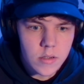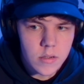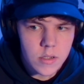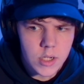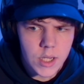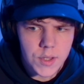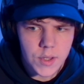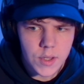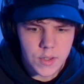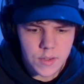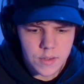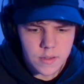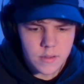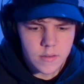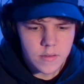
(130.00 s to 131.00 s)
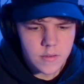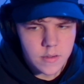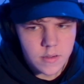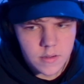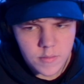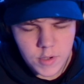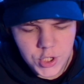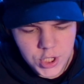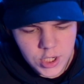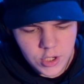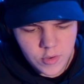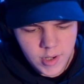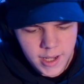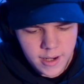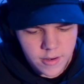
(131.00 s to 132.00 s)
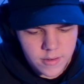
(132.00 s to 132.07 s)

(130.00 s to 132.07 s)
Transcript: Jesus, what'd she do now?